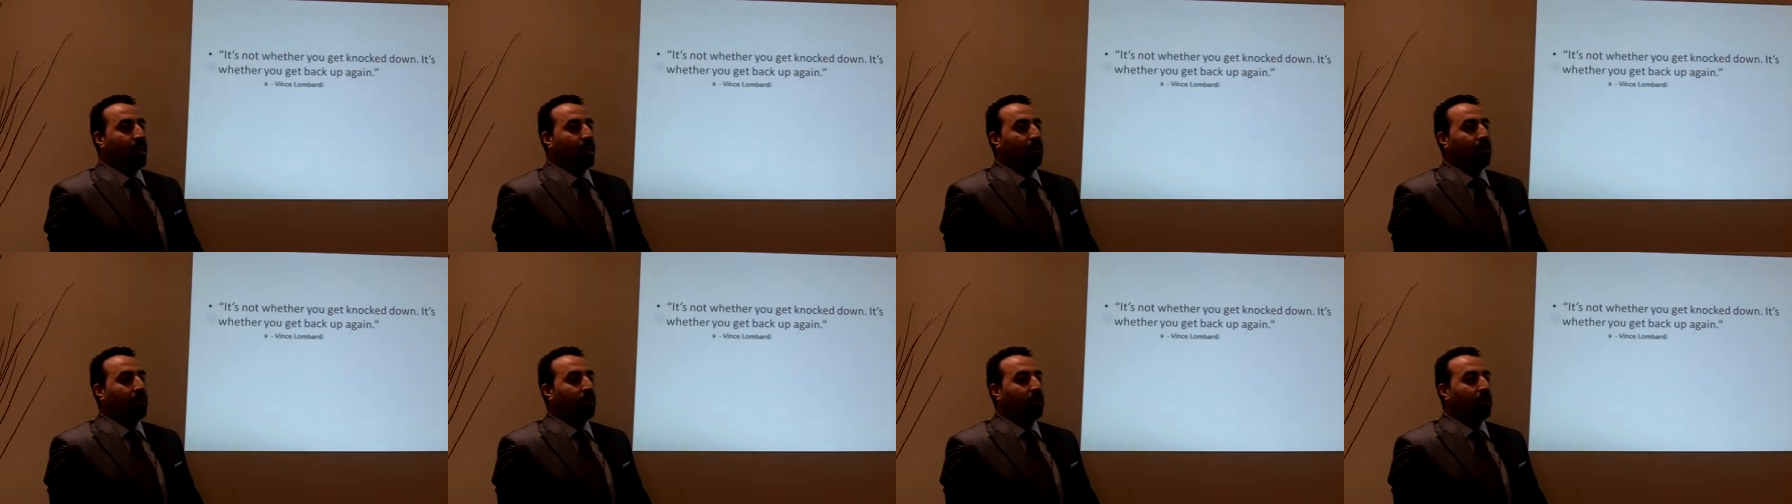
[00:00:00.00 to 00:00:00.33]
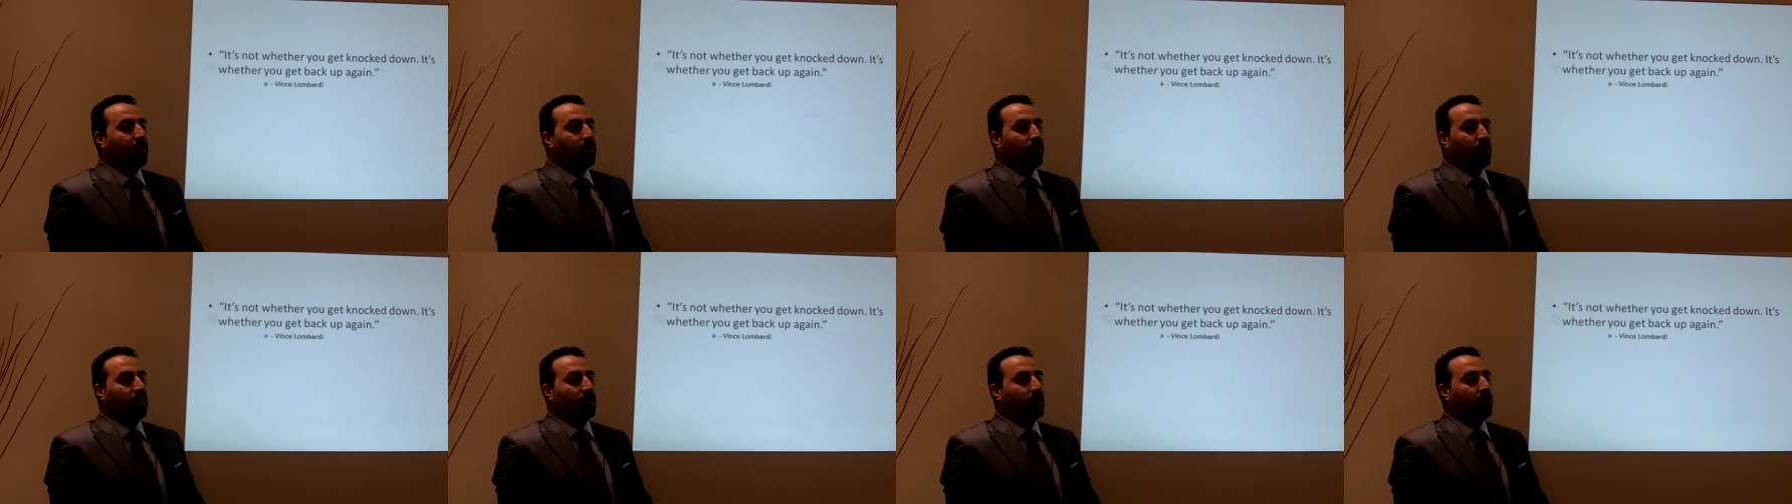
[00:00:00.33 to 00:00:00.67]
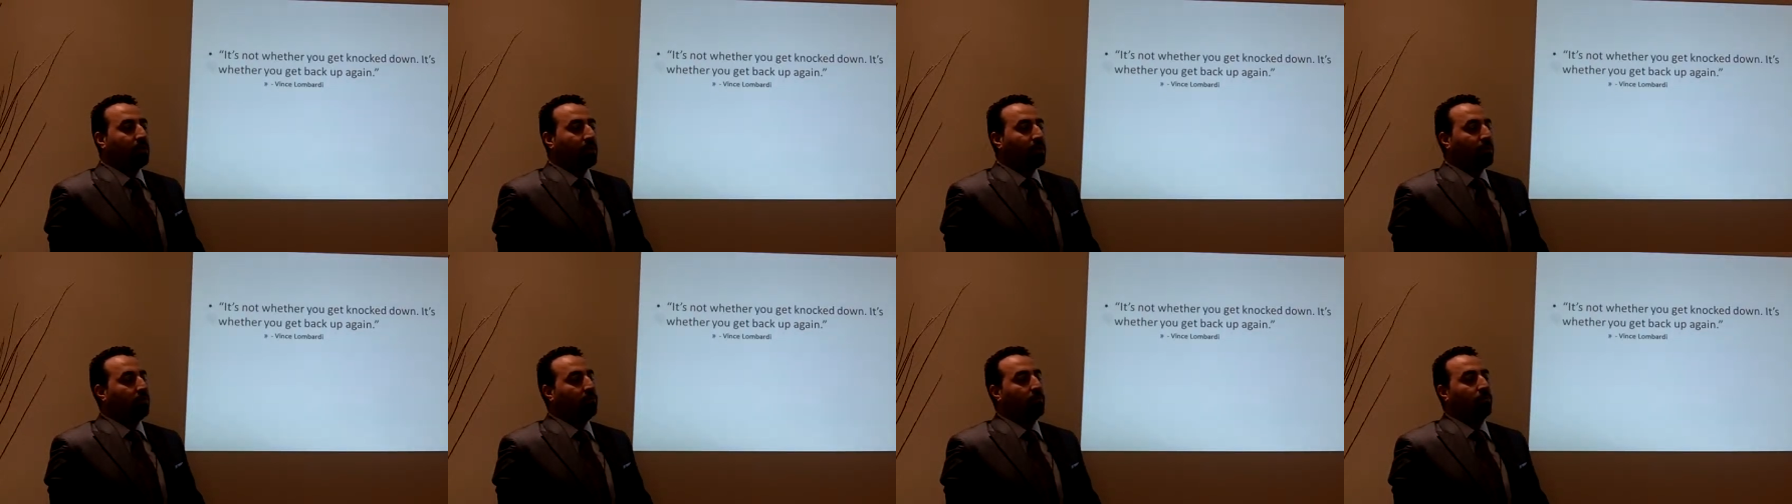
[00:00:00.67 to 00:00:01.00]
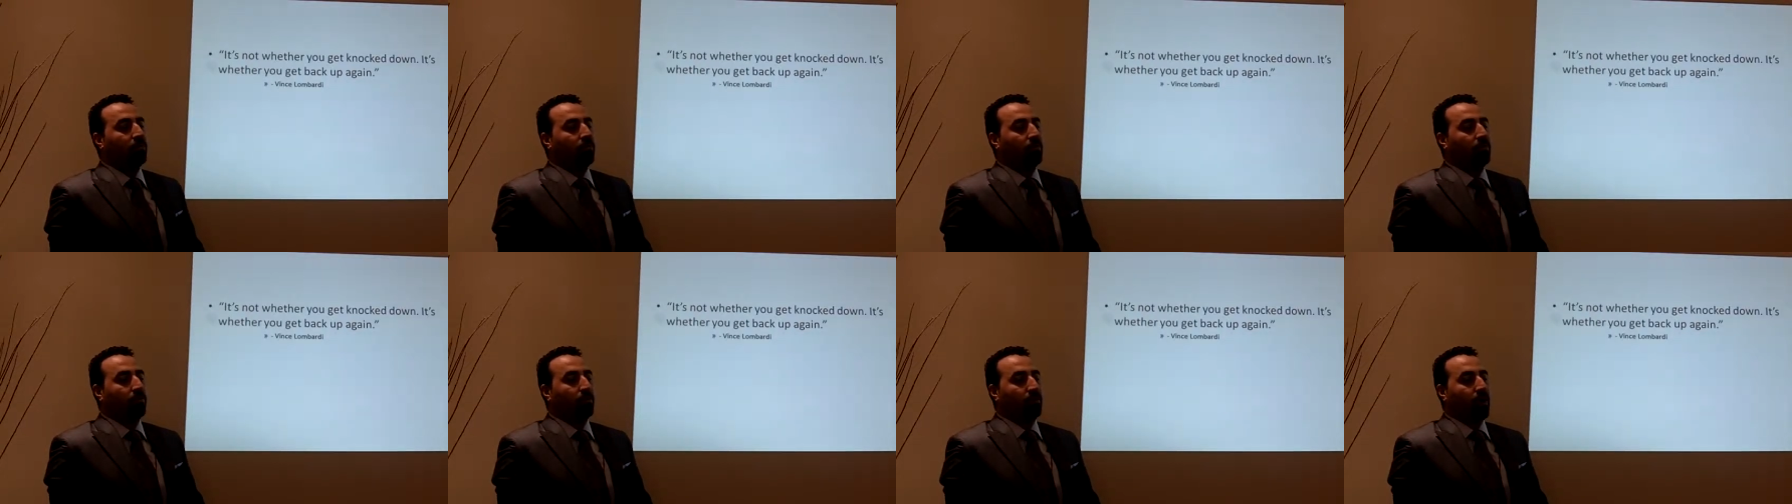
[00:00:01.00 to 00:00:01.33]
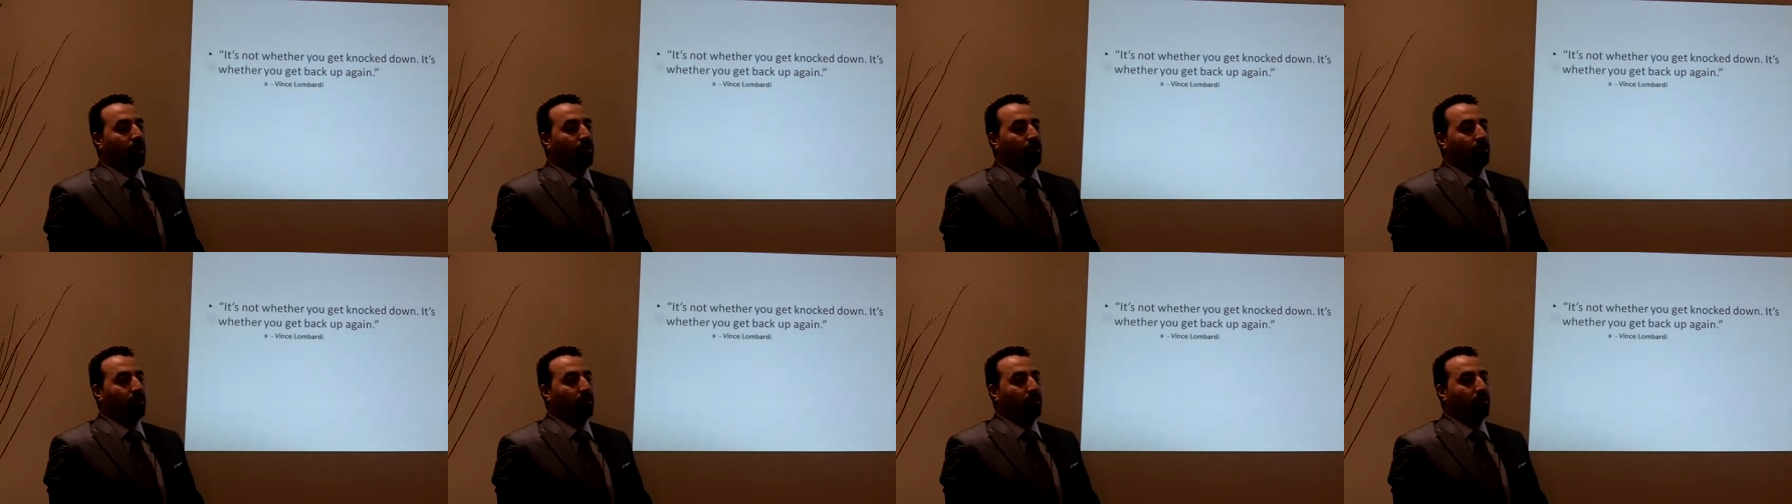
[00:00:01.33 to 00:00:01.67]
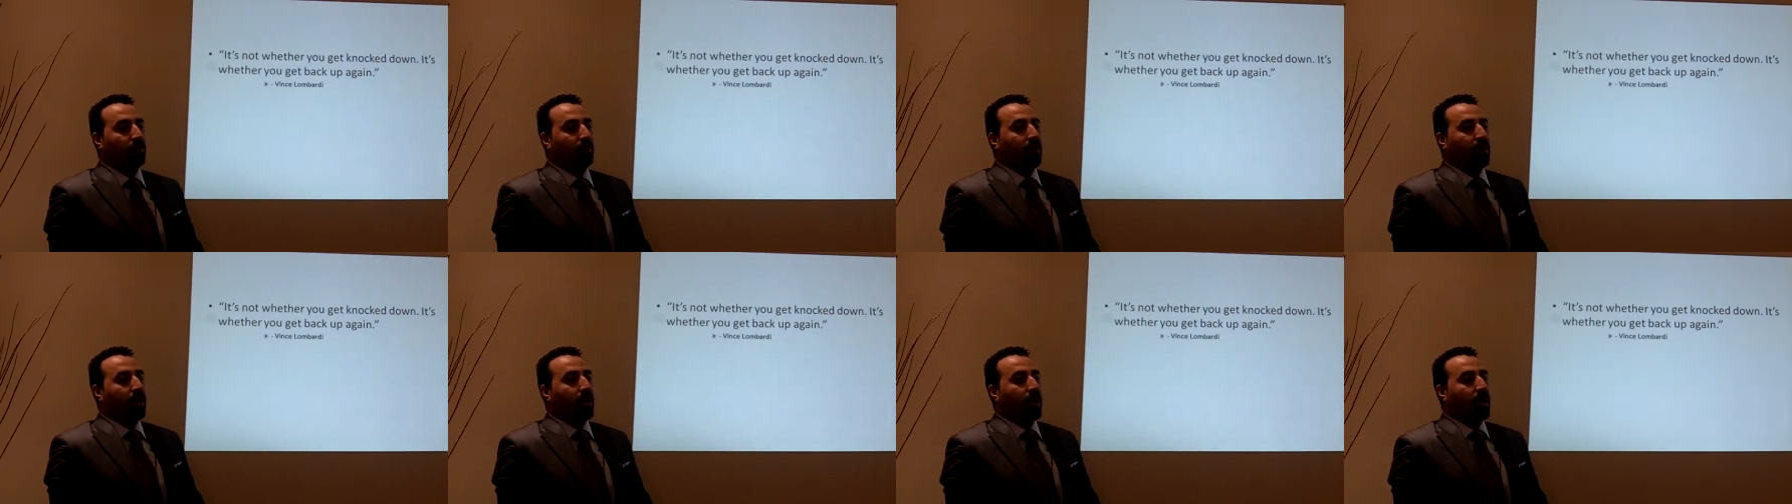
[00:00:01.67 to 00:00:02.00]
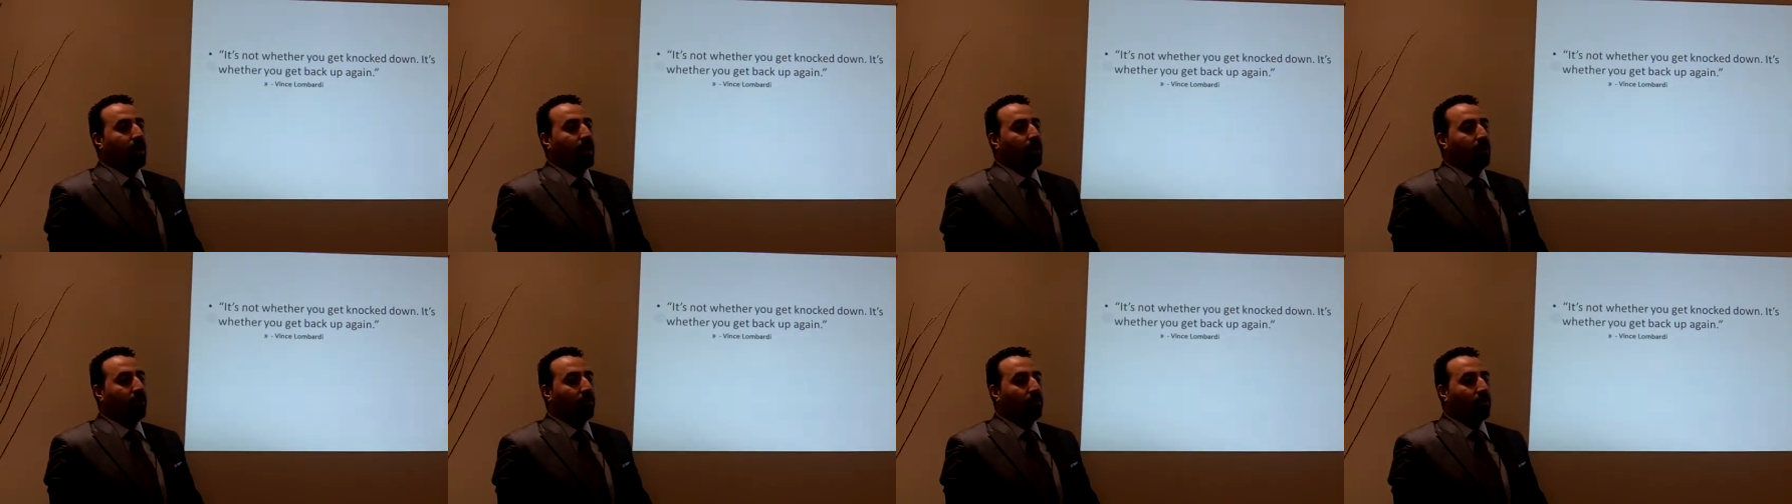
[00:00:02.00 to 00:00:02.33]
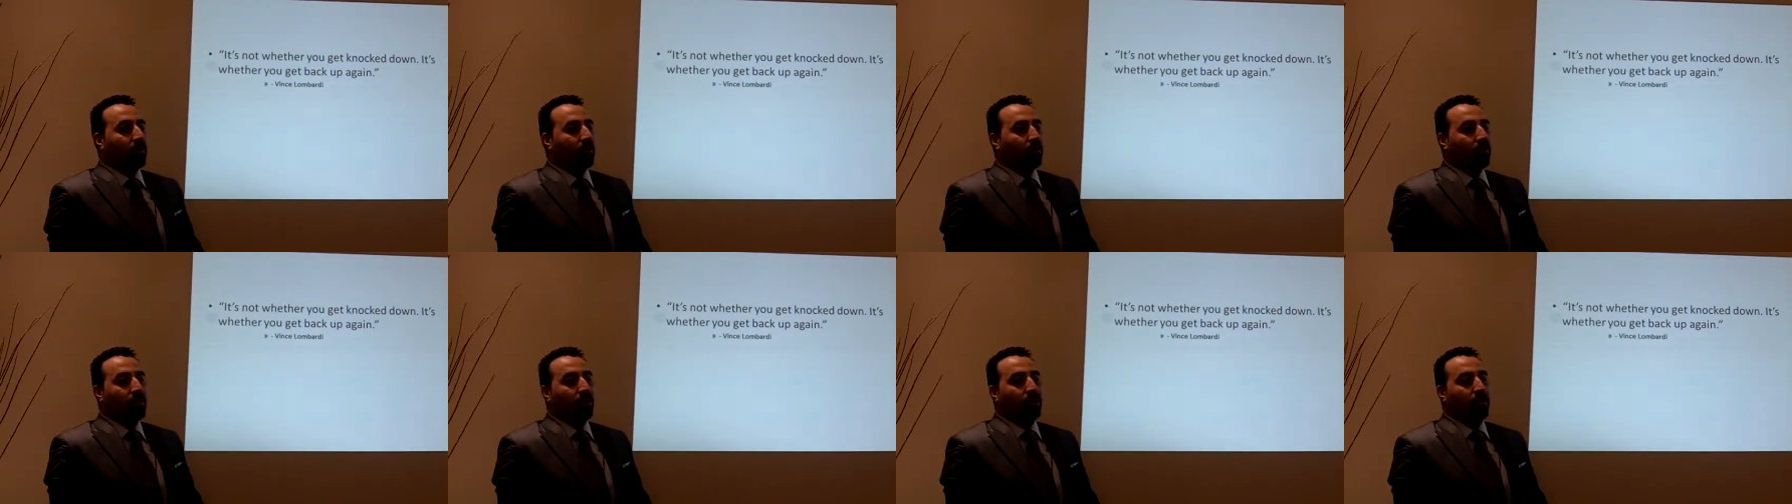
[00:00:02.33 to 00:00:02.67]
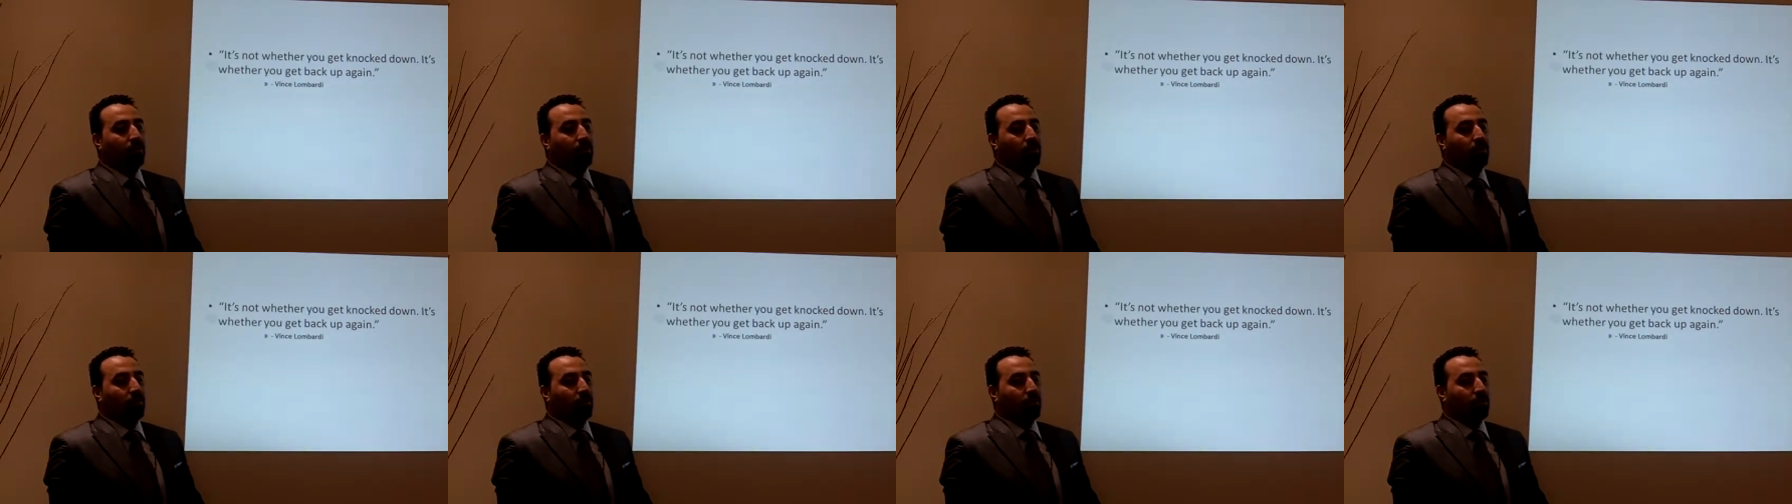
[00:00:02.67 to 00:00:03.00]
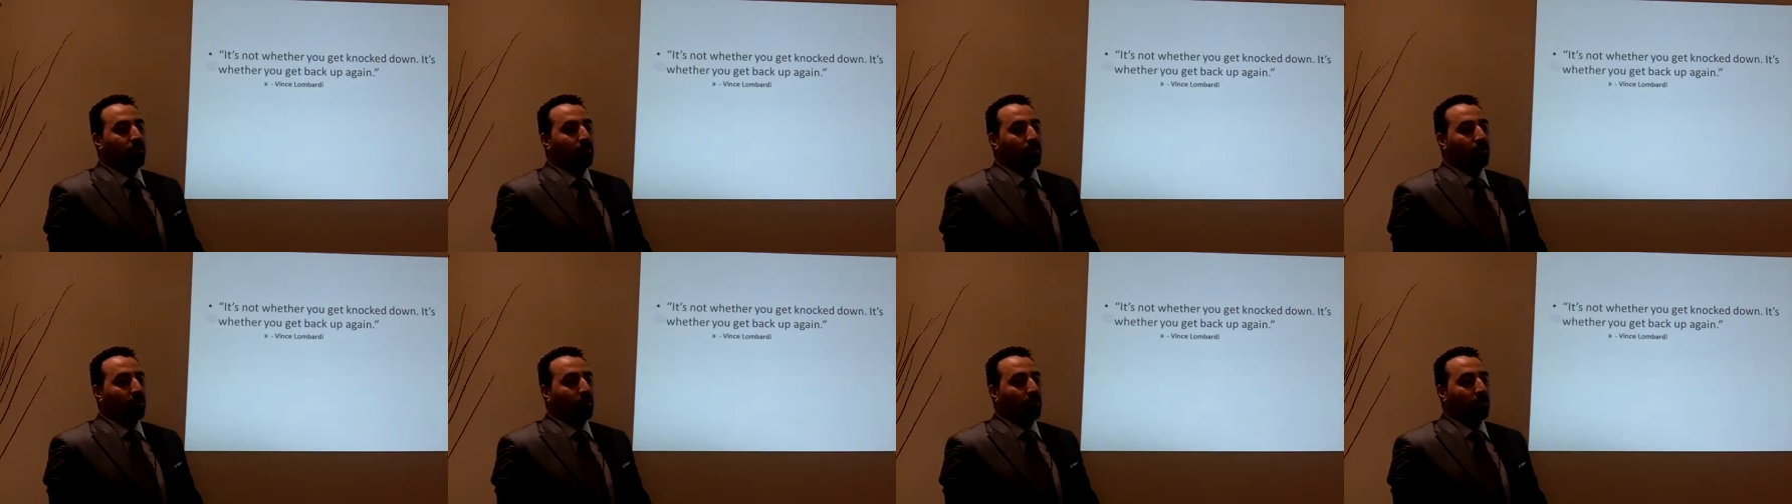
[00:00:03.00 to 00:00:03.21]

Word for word: if you work just for two hours including those